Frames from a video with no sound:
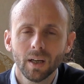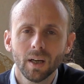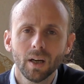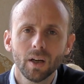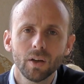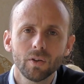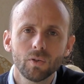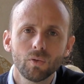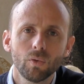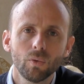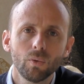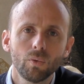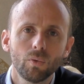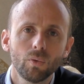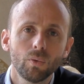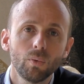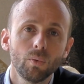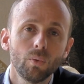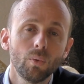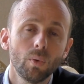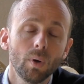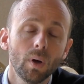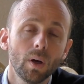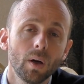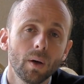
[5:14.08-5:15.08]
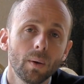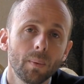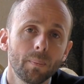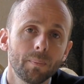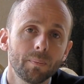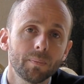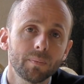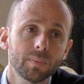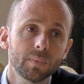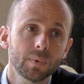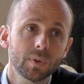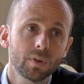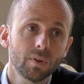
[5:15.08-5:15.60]
uh, due to
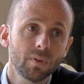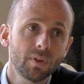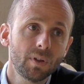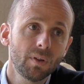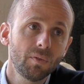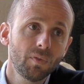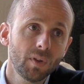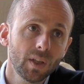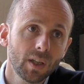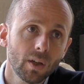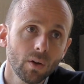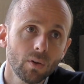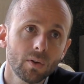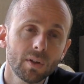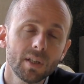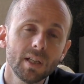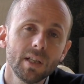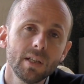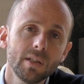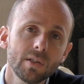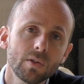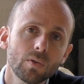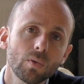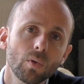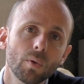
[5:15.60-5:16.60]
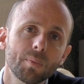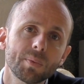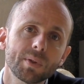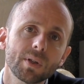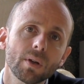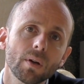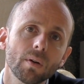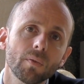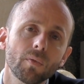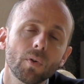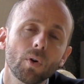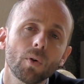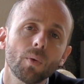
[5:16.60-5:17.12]
um, the difficulties to
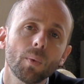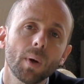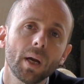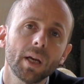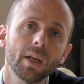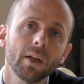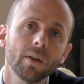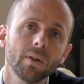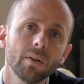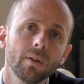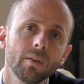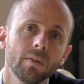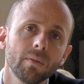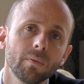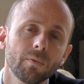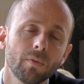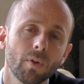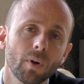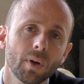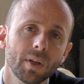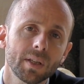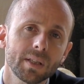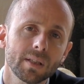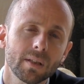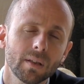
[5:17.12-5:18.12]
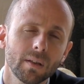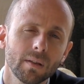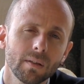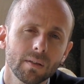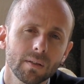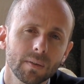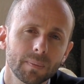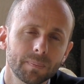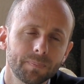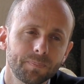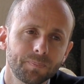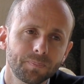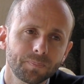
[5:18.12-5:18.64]
observe Orion, for
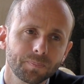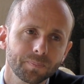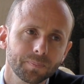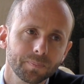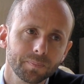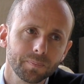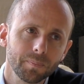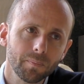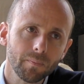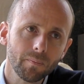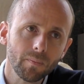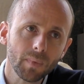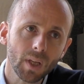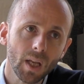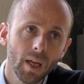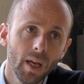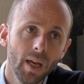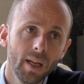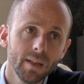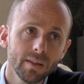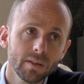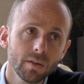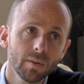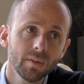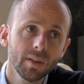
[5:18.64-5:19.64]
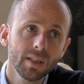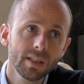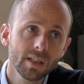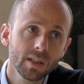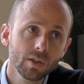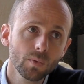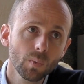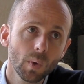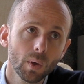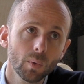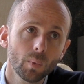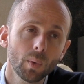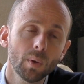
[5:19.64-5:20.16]
instance. And so this
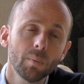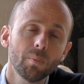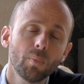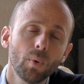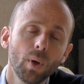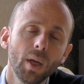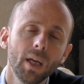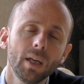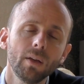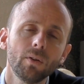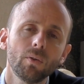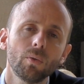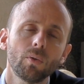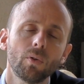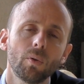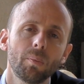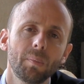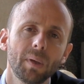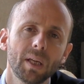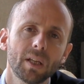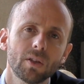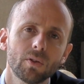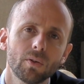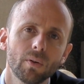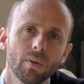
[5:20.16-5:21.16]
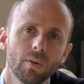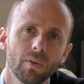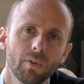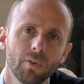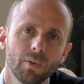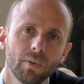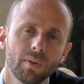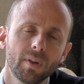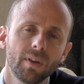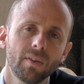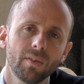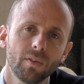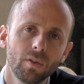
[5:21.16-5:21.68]
is what we bring to the picture,
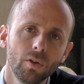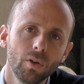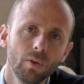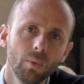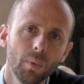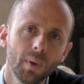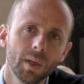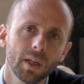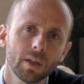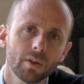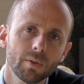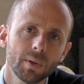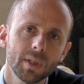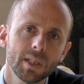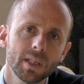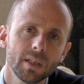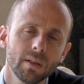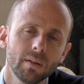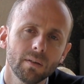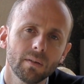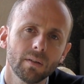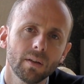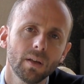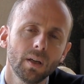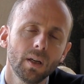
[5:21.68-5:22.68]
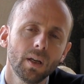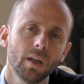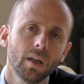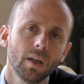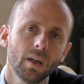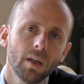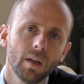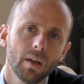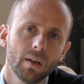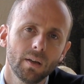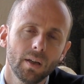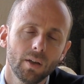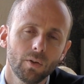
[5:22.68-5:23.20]
also this new ingredient
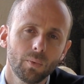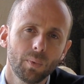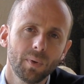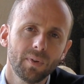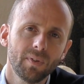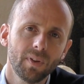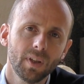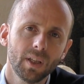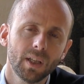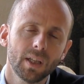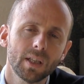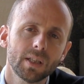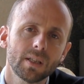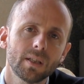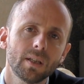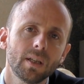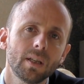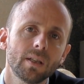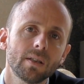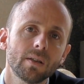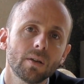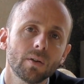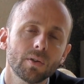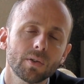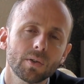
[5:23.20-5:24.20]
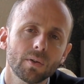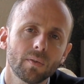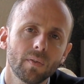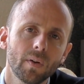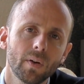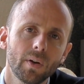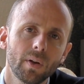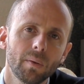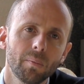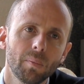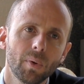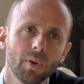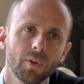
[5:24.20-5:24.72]
uh, that we think is, is also
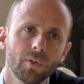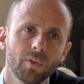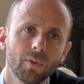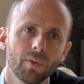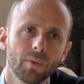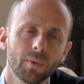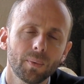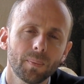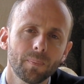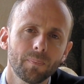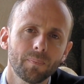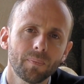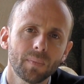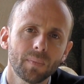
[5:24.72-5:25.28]
very important.